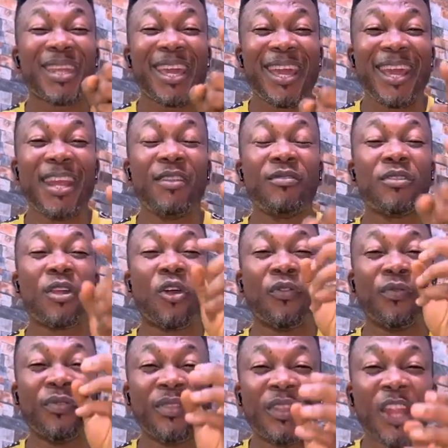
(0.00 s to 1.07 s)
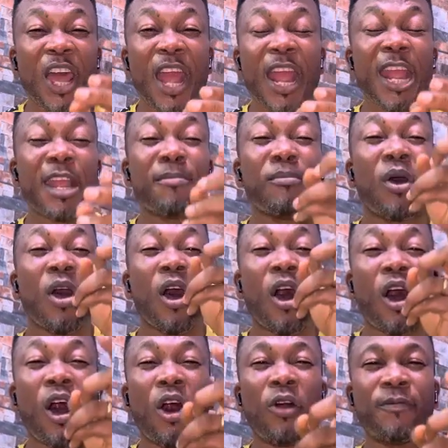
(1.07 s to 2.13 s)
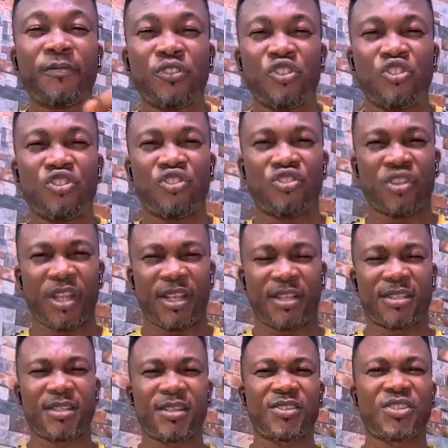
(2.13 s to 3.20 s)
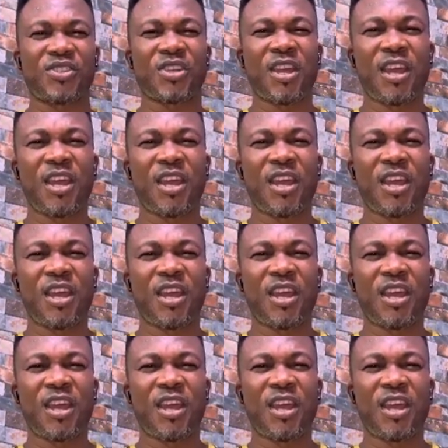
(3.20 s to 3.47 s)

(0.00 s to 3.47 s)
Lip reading: in the name of Jesus.